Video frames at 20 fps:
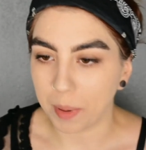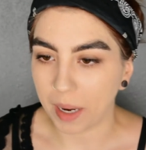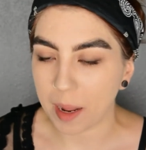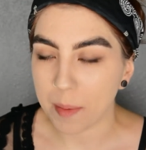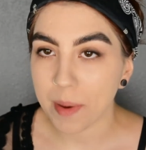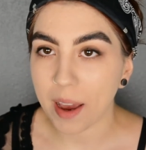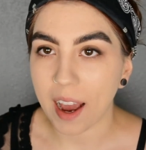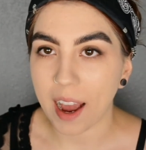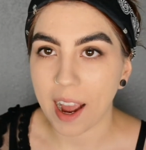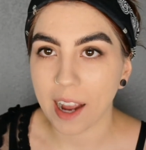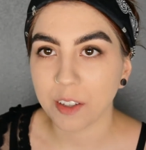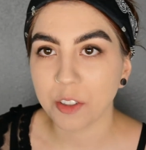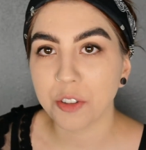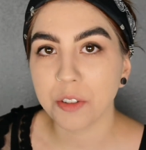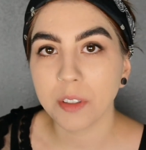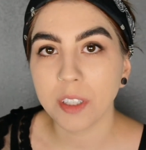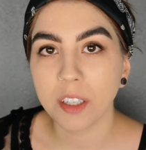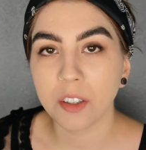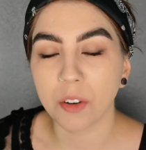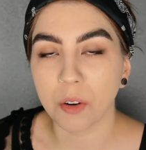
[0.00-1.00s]
but I'm
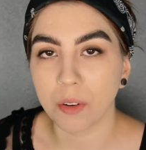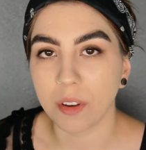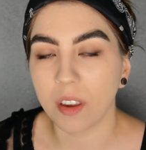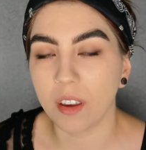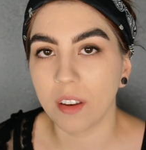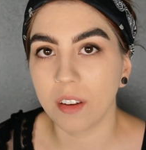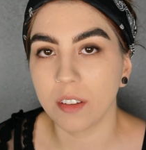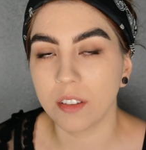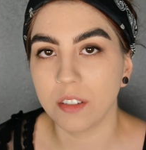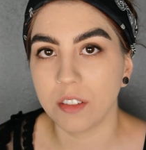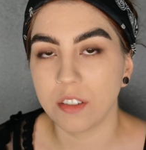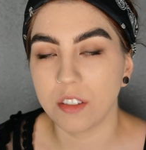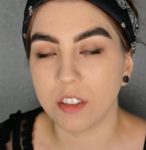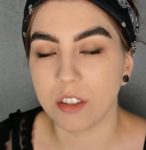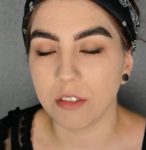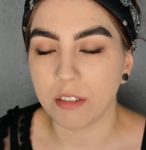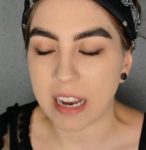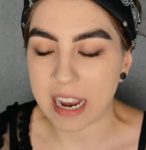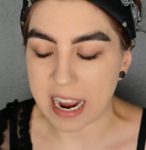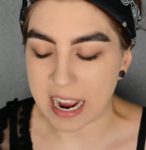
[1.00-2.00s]
actually going
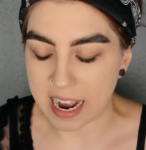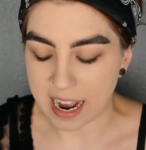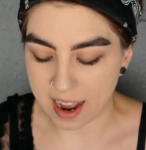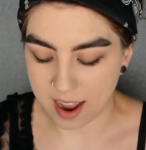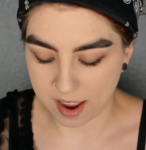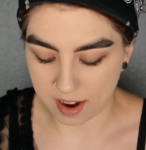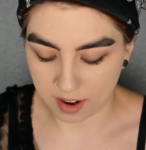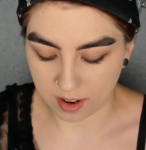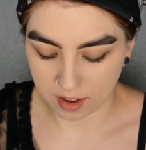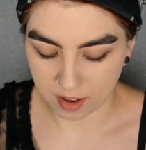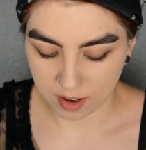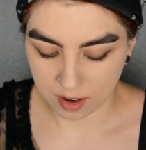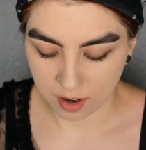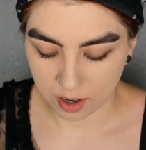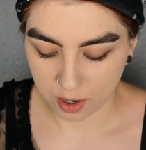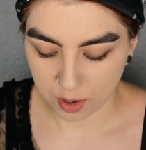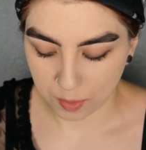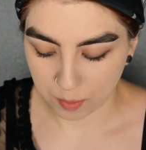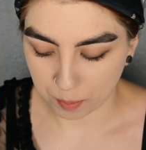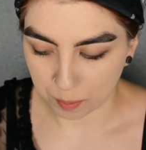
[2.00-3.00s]
to add
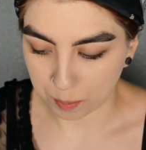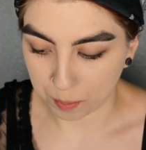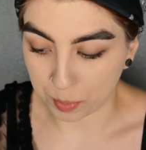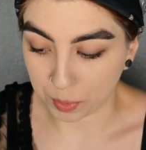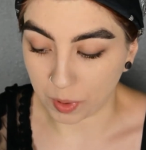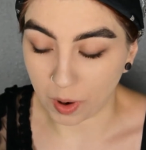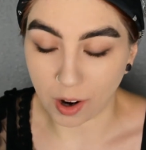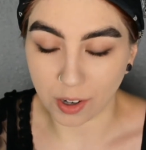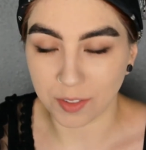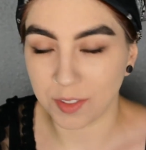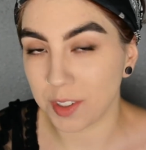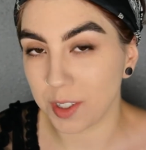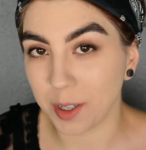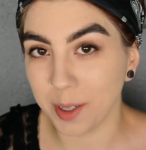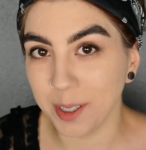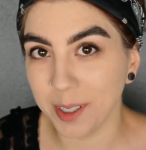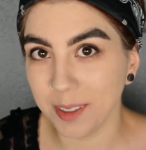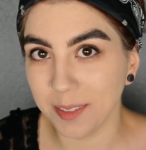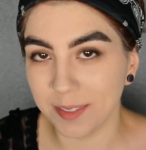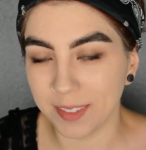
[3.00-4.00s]

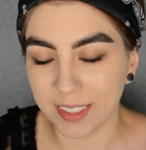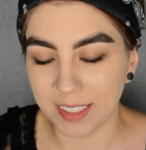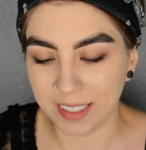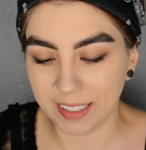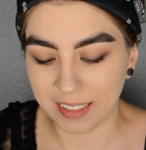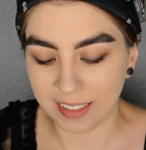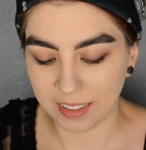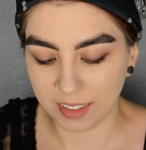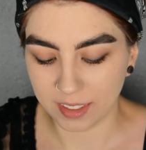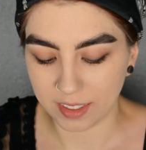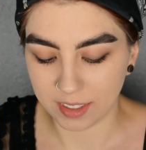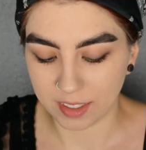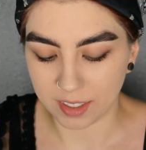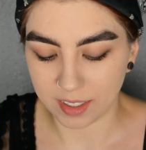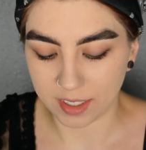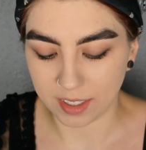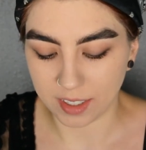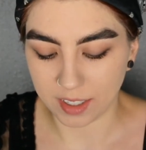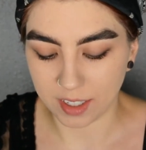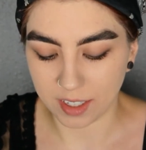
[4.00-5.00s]
bronzer
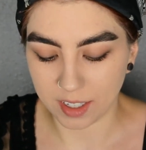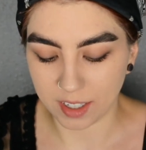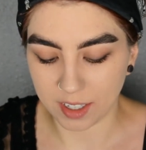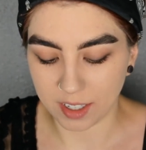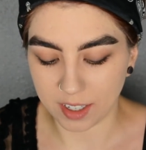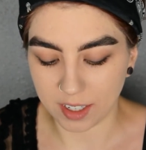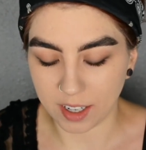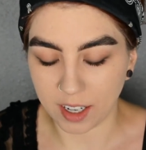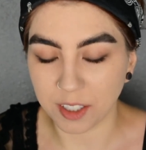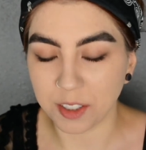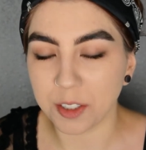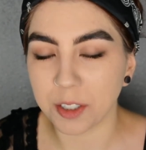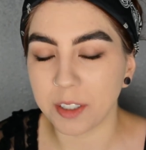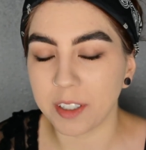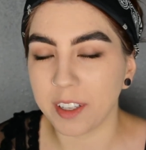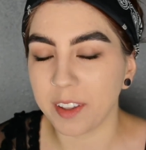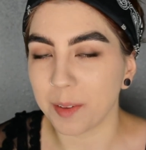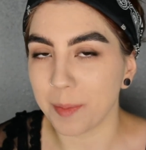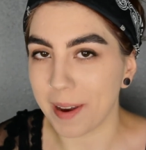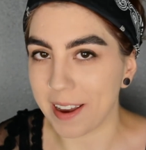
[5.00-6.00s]

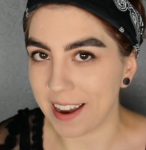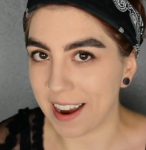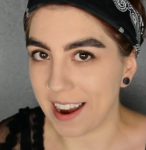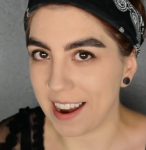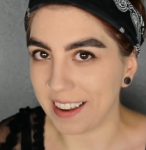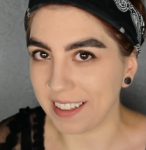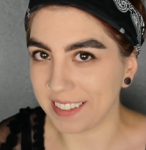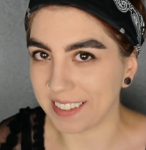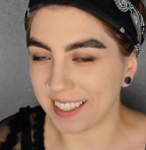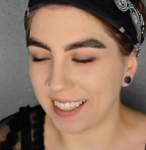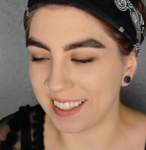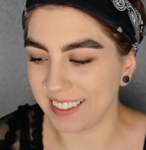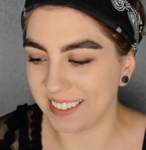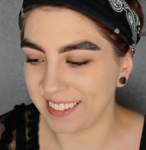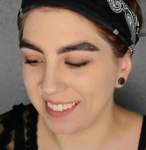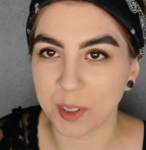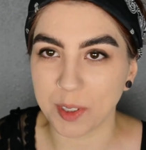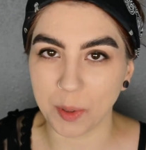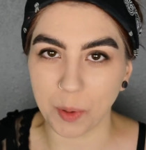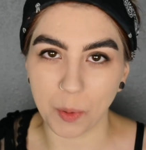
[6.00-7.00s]
underneath my eyes.
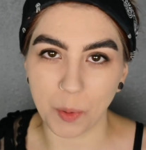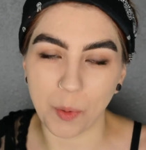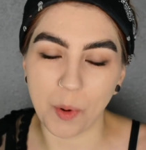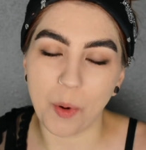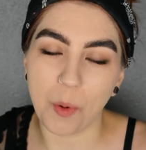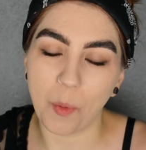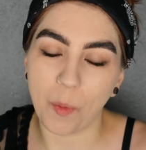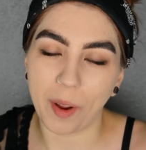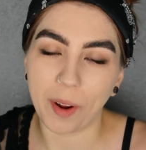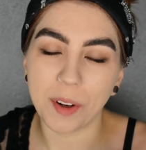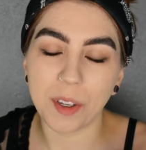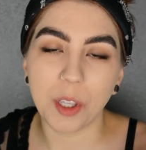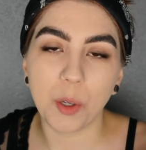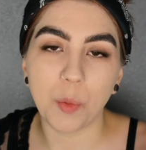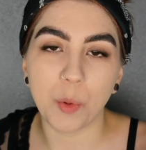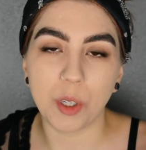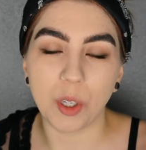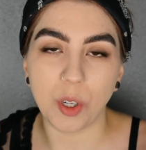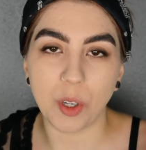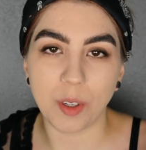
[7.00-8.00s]
So where you
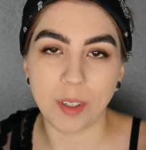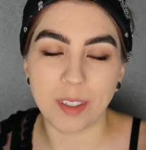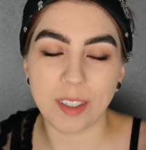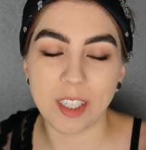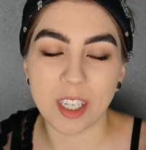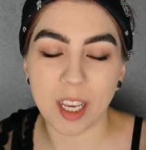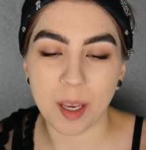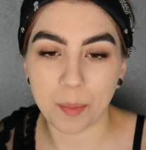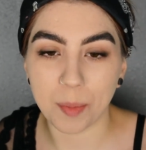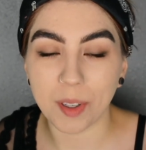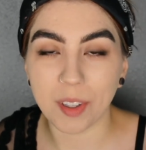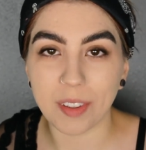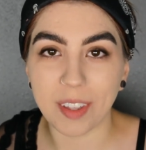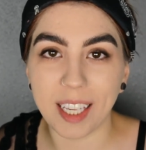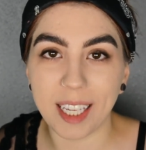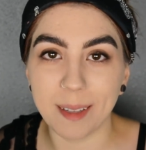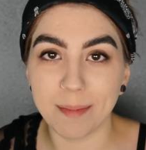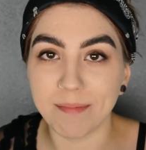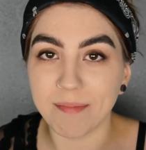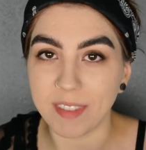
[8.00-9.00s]
would
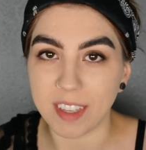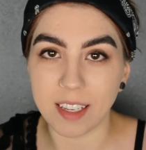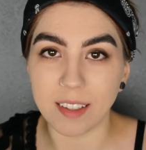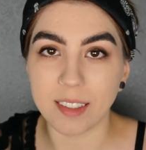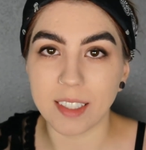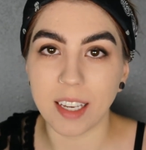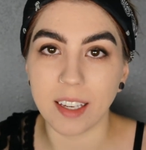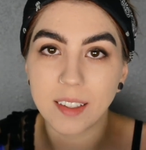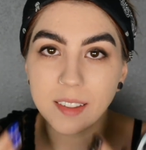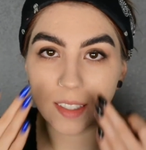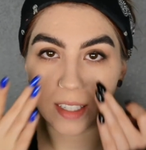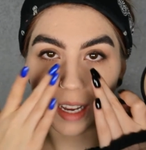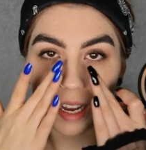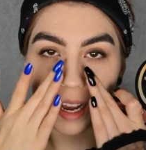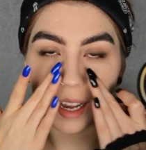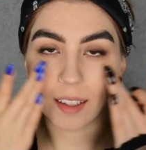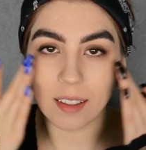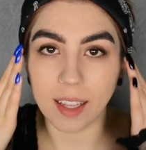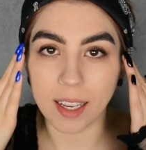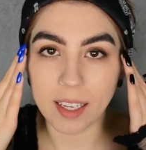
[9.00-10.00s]
typically these days
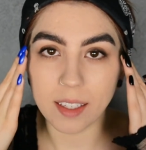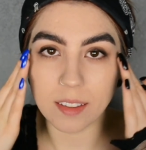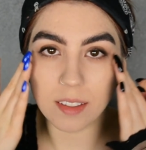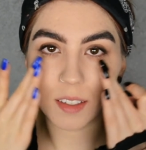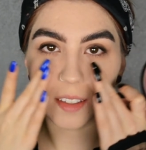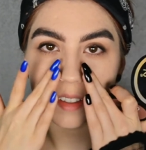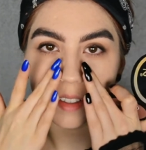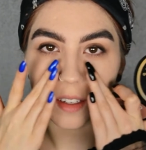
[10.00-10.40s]
highlight